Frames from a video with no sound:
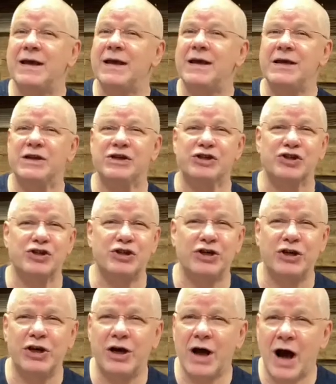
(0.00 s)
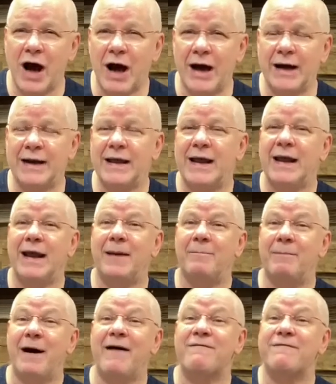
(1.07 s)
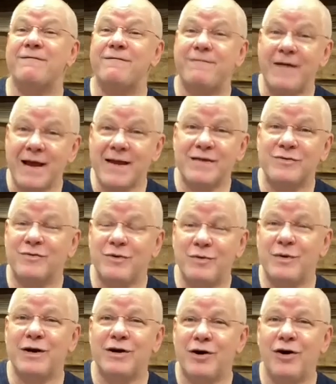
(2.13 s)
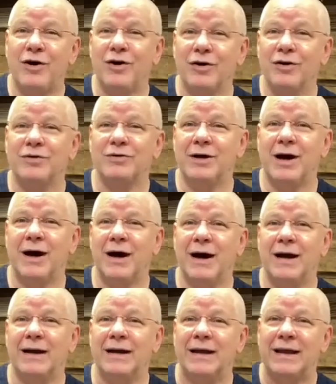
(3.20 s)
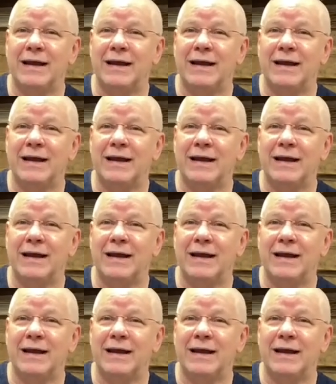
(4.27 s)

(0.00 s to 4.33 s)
He is God. And by faith, when we call on God,